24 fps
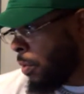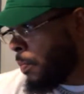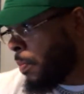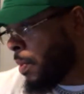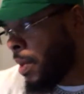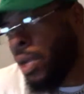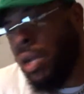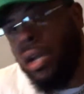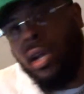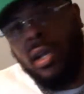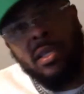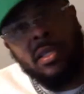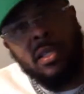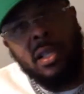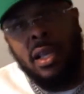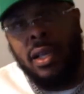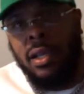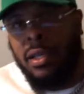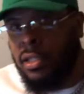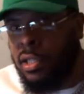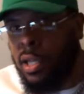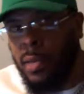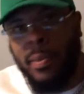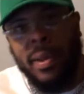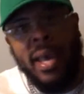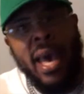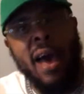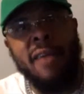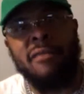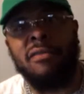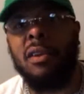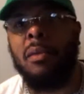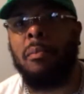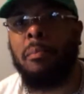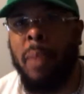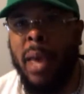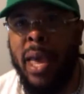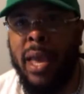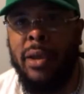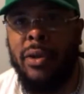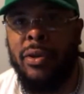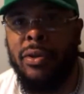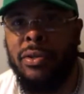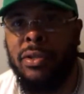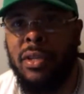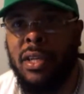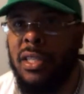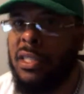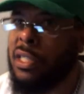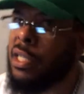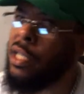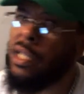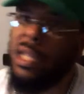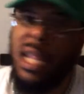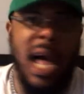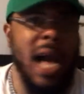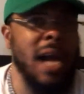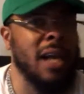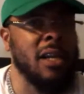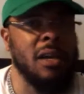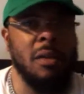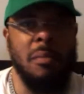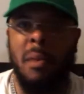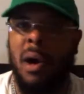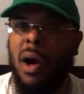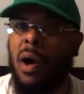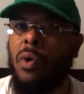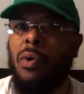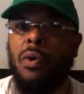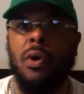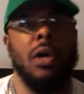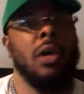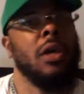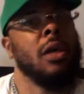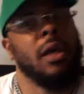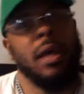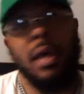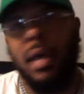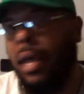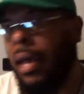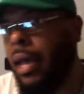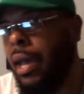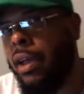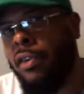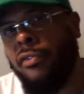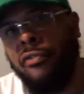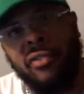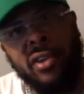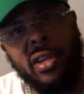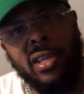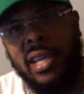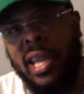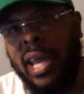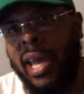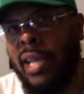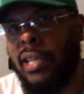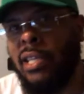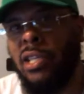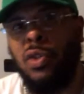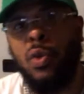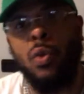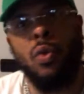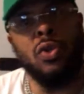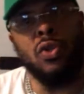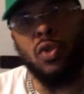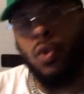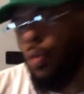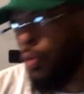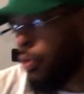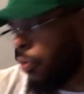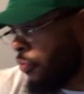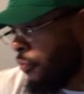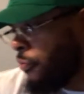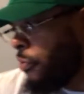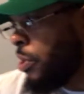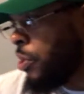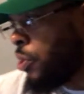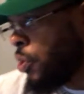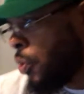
because she's been having the bangers. She's knocking them out every day. She's doing 2 or 3